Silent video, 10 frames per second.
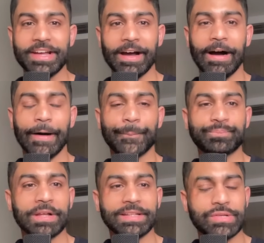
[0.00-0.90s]
Um,
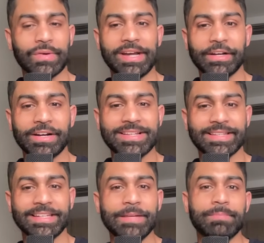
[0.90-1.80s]
this right here is
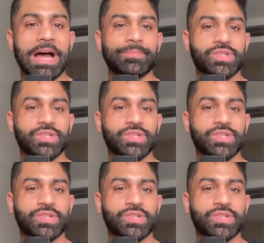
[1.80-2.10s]
the heat map.